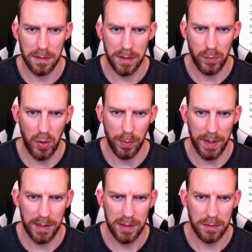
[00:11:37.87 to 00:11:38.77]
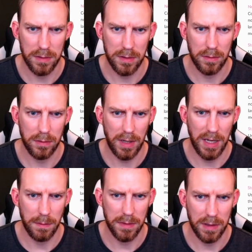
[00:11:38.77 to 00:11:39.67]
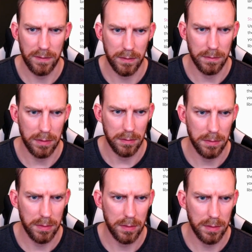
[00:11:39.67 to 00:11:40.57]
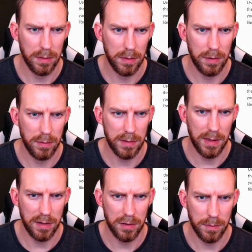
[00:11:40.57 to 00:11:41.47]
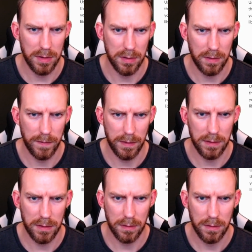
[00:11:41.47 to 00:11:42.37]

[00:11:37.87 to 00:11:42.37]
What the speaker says: So rollbacks, restore games, other new installation options, friends,